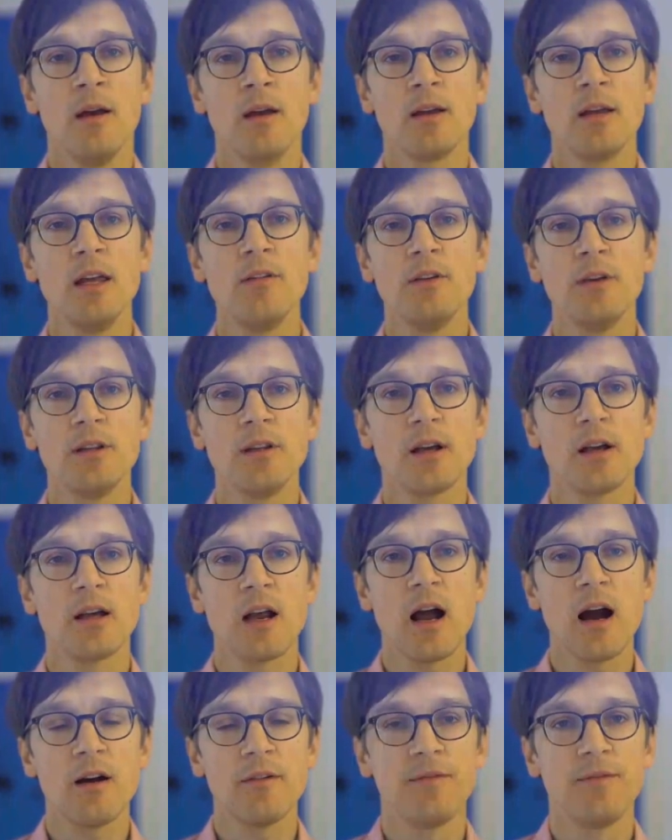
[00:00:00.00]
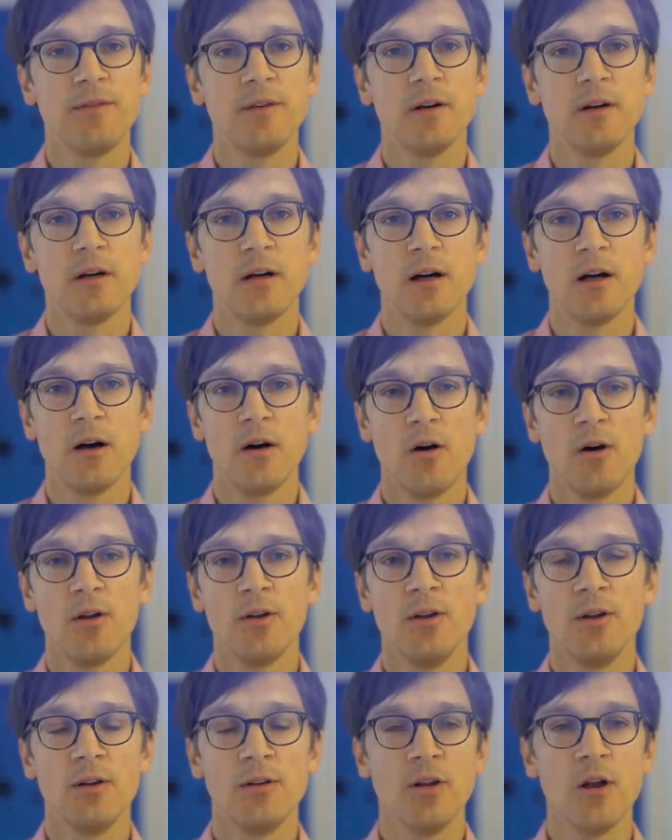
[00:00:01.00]
Given the graph uh,
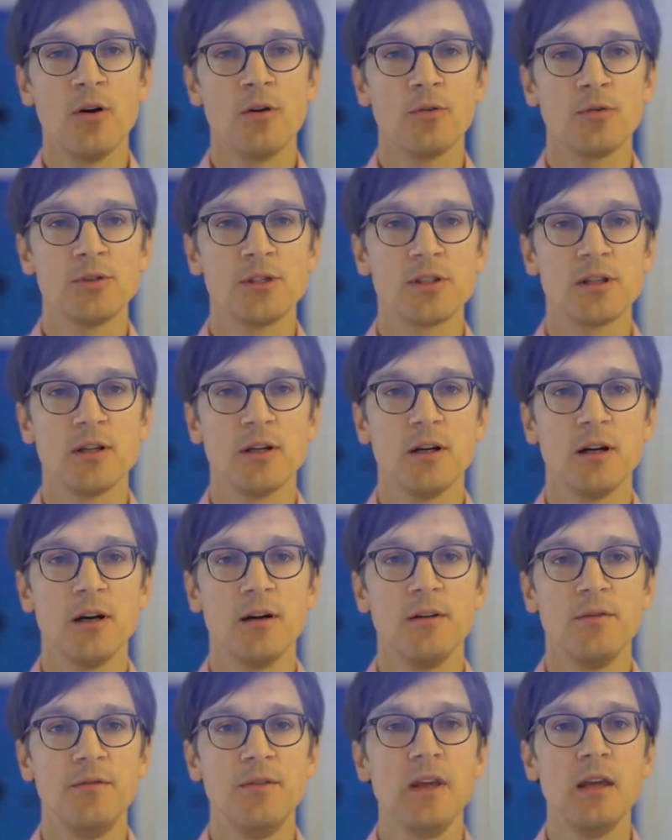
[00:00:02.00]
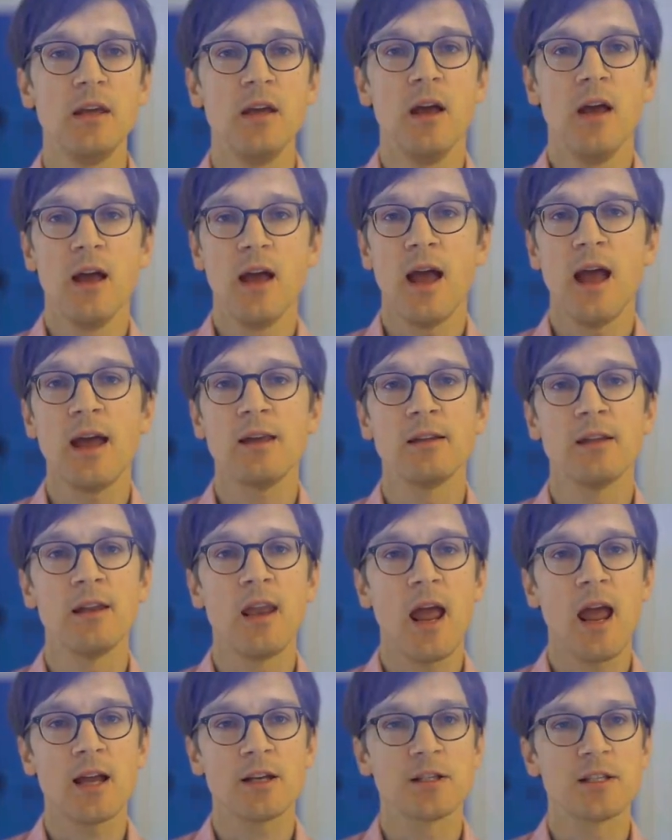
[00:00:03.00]
on nodes uh, v and
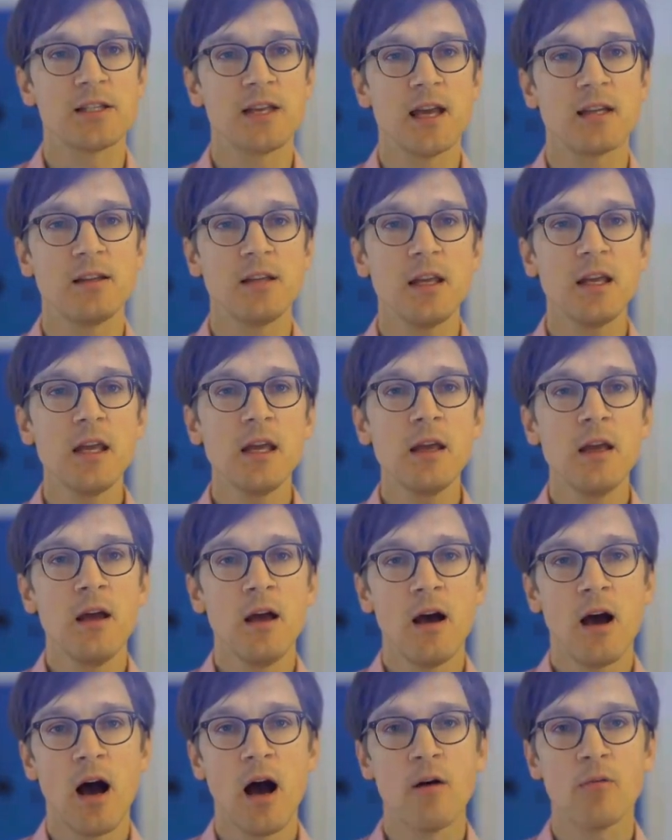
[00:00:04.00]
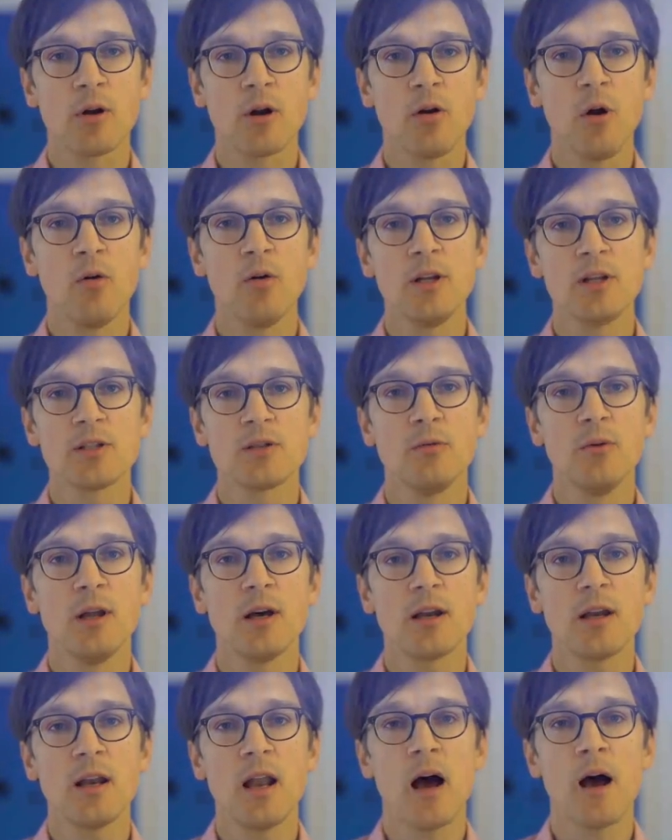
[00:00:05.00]
an edge set e, our goal is to
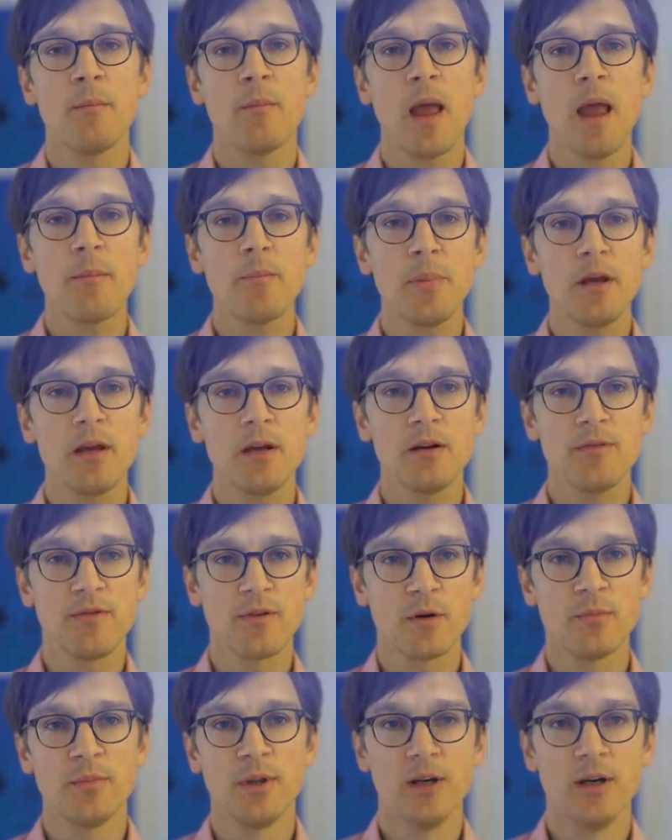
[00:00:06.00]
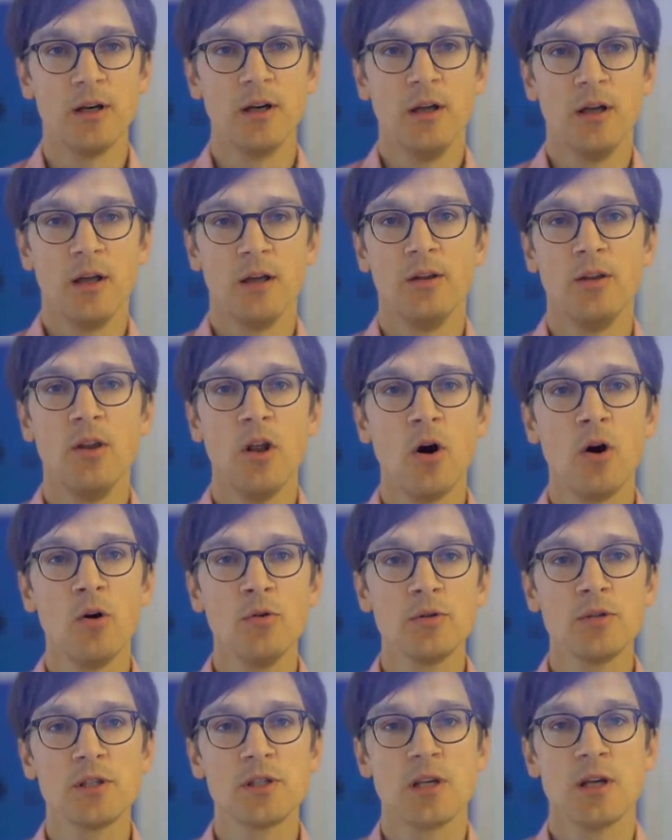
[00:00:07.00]
learn a mapping from the
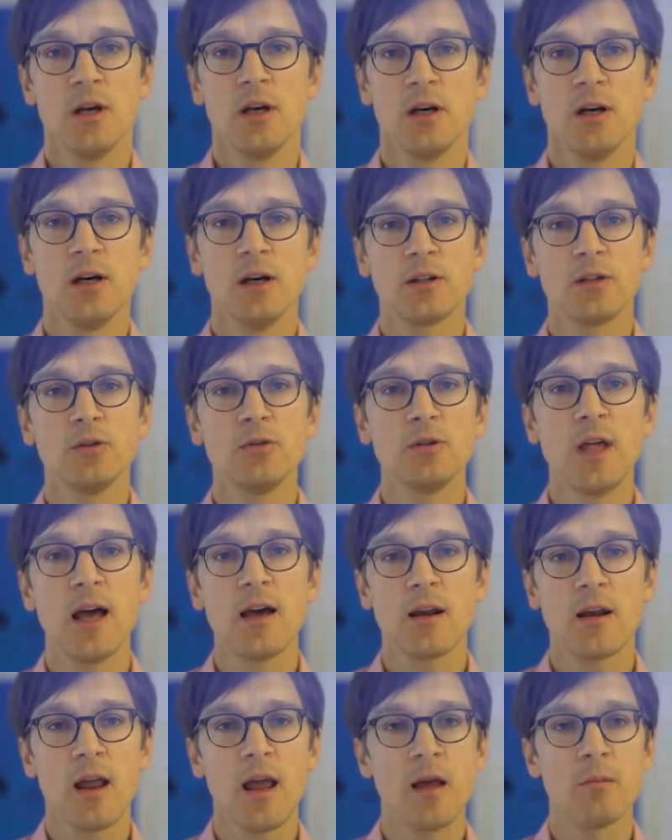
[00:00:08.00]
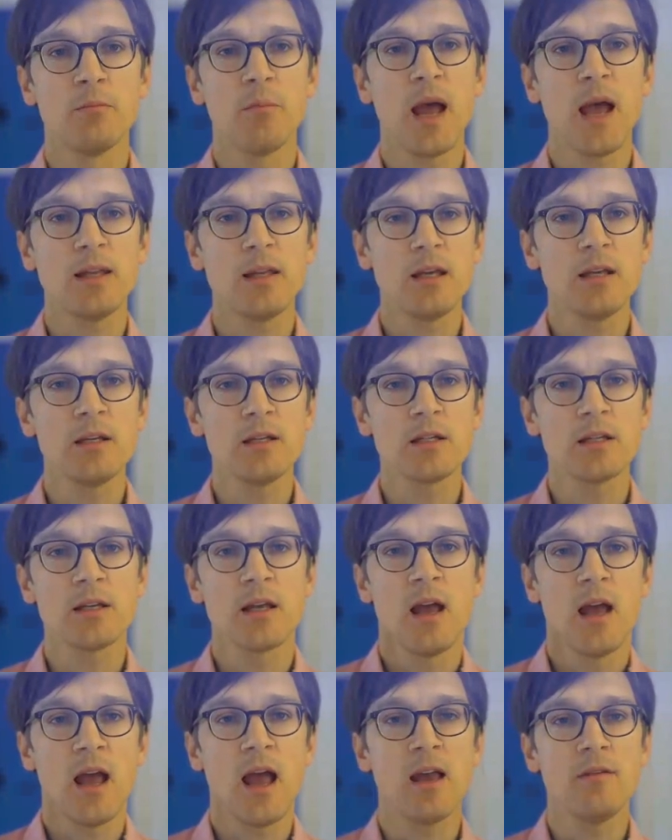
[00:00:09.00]
nodes uh, to their embeddings,
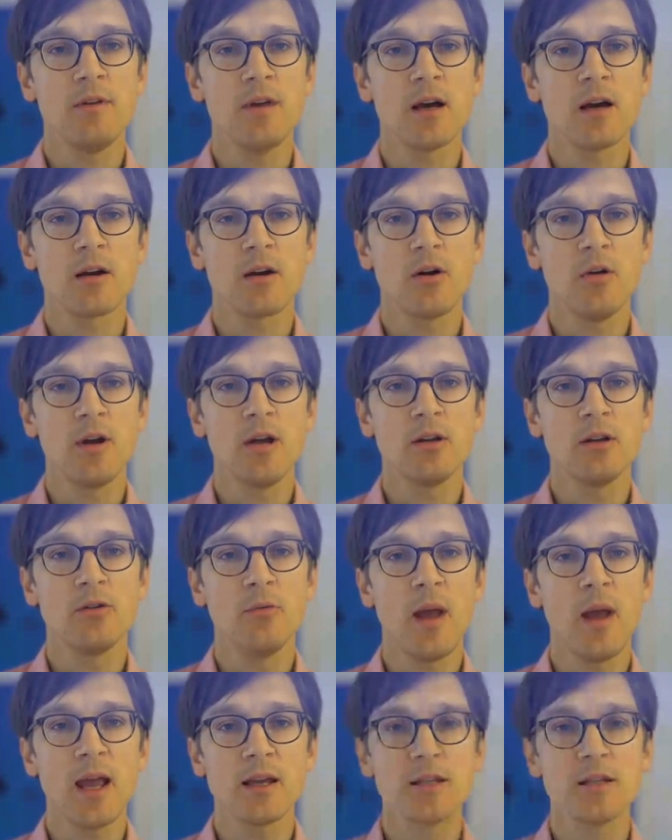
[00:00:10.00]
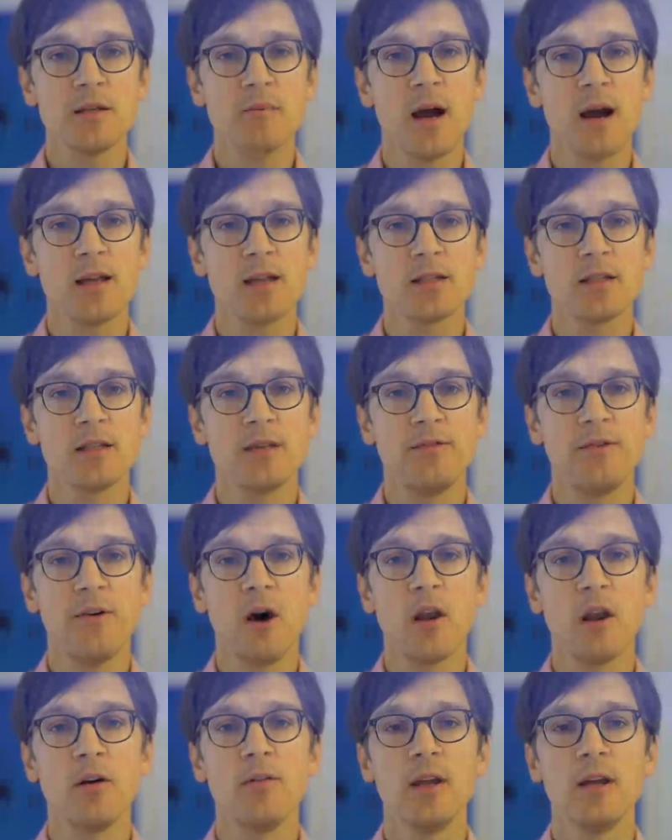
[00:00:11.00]
and we are going to maximize the
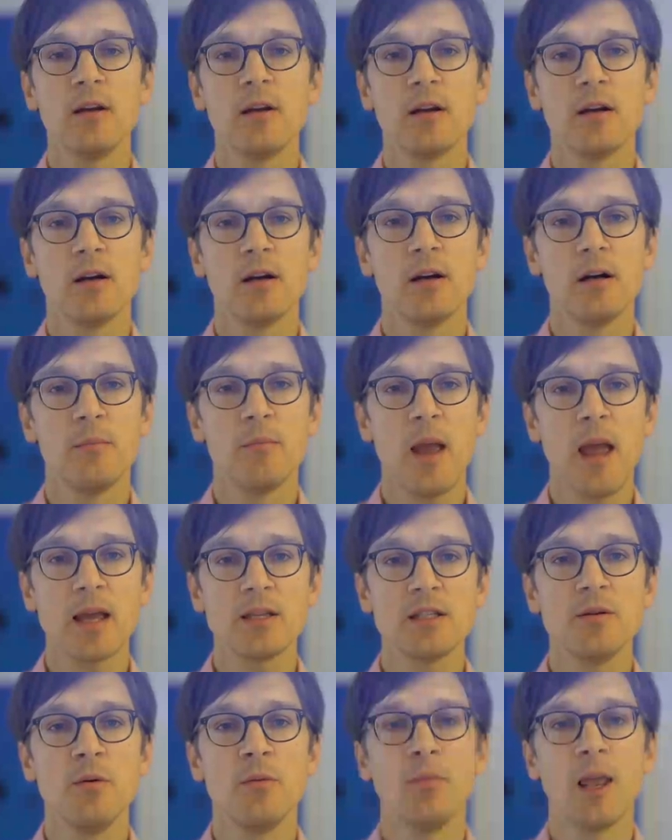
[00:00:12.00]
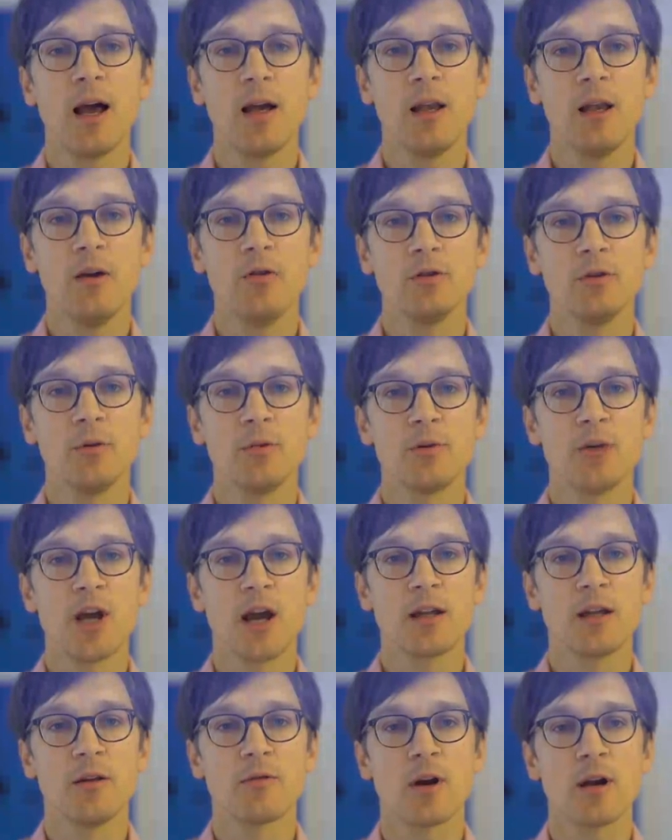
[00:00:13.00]
following uh, maximum likelihood
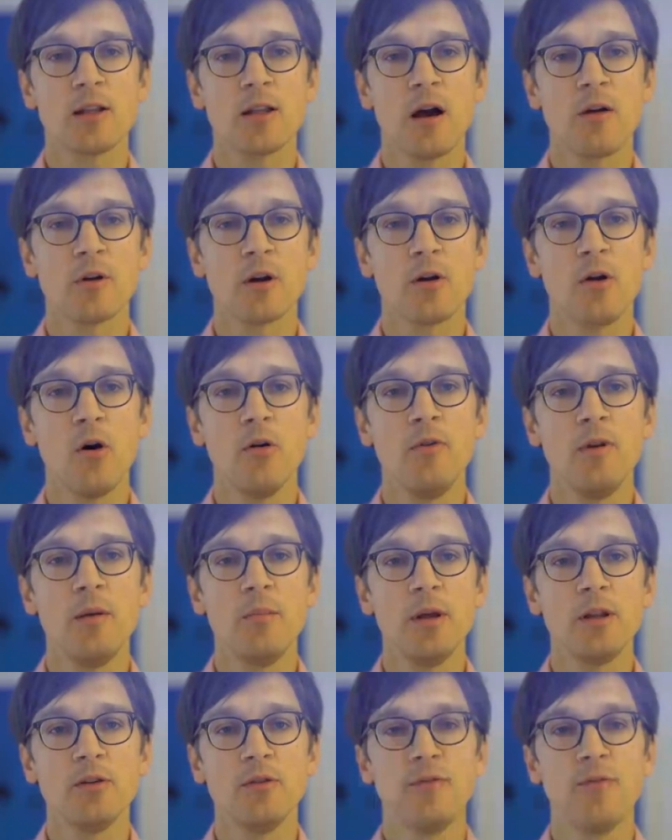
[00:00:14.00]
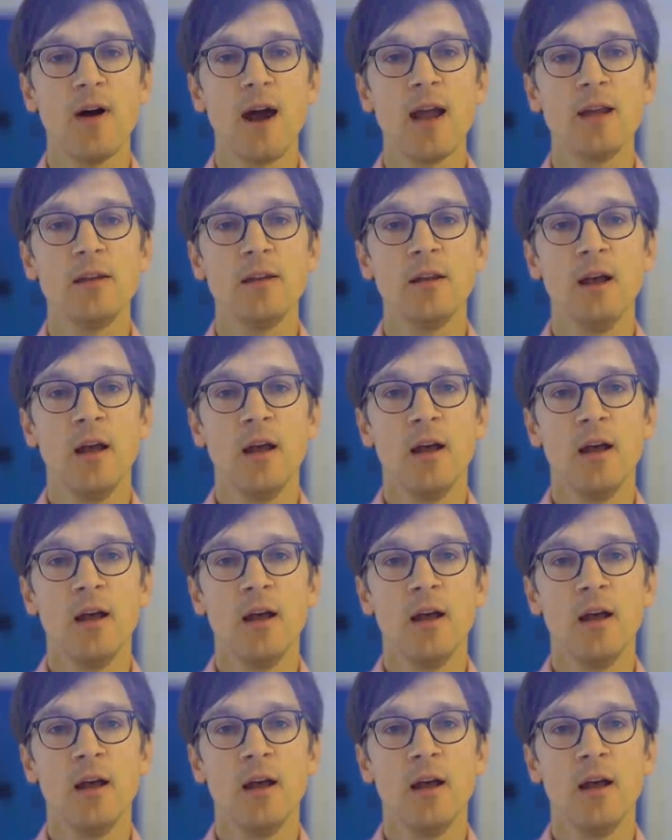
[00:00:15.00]
objective, right? Our goal will be to find